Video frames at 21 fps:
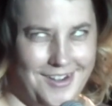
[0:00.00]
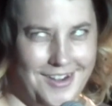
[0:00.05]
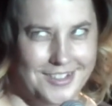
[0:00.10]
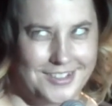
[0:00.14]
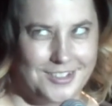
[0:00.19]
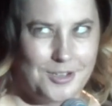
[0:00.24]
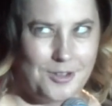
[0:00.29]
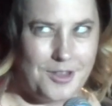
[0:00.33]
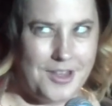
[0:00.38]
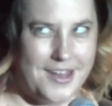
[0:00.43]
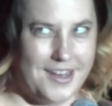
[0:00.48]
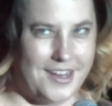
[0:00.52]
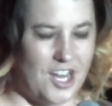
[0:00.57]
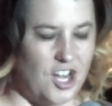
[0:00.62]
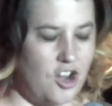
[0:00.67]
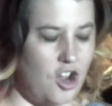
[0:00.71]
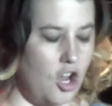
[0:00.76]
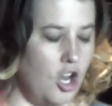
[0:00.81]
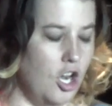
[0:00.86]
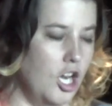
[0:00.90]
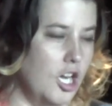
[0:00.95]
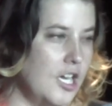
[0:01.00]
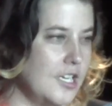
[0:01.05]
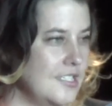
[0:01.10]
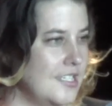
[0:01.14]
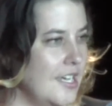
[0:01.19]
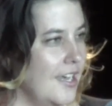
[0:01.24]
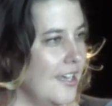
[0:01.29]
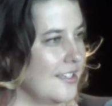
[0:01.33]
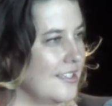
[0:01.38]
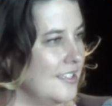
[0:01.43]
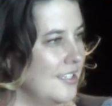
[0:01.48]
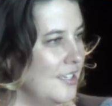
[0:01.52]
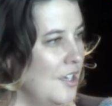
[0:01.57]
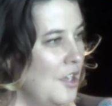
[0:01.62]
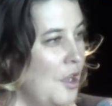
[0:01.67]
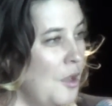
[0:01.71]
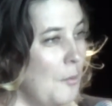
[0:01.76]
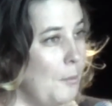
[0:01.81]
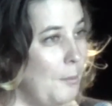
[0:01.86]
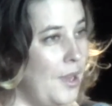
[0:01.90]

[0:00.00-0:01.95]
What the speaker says: So like an architect,